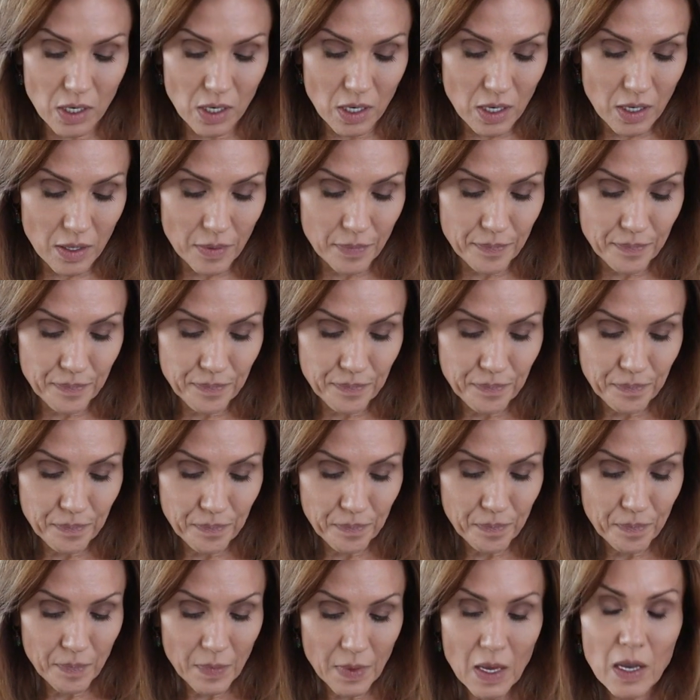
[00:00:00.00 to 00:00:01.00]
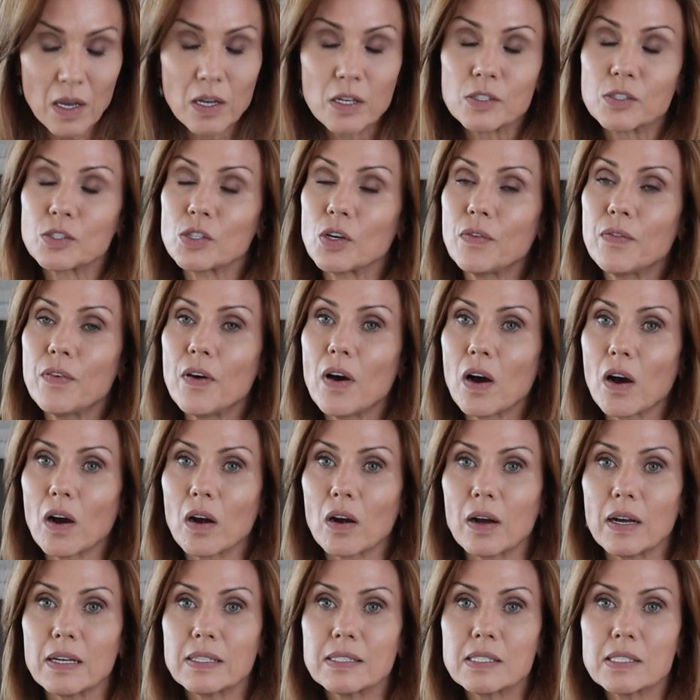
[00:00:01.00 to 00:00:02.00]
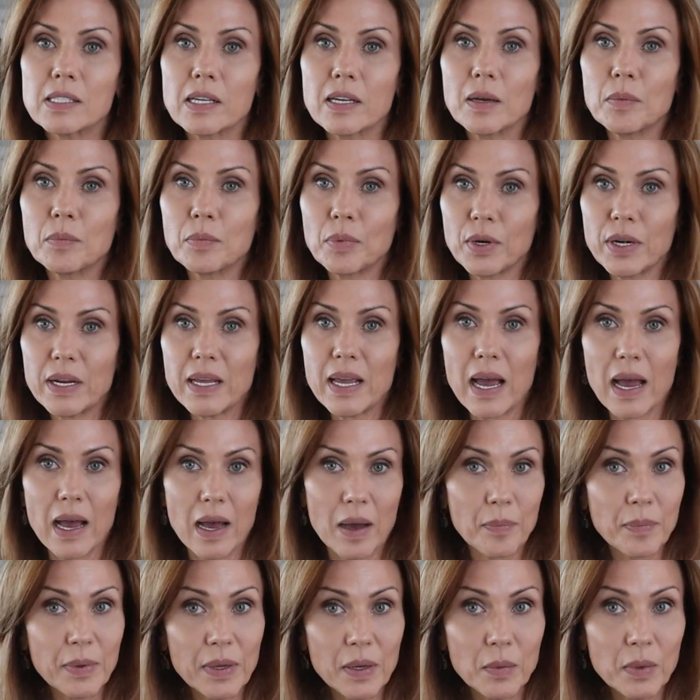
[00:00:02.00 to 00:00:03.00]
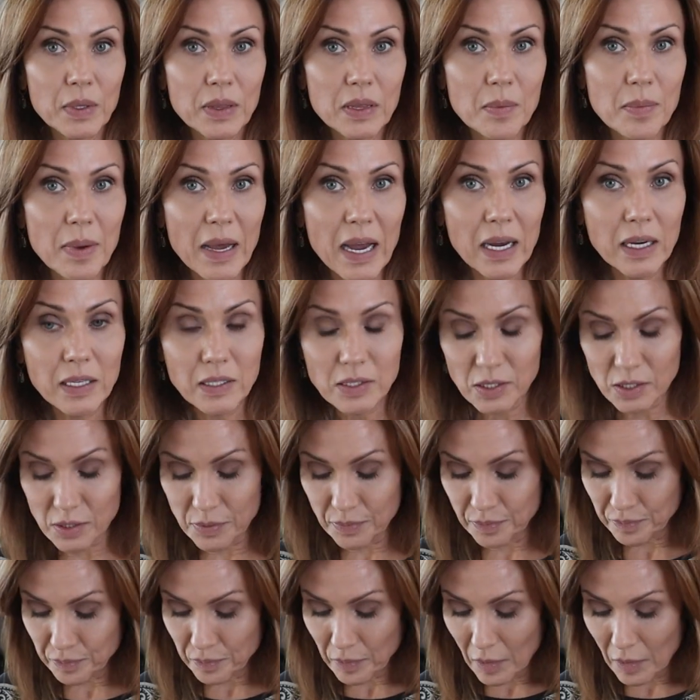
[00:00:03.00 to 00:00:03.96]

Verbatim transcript: Um, so far, I'd say I'm pretty happy with the bags.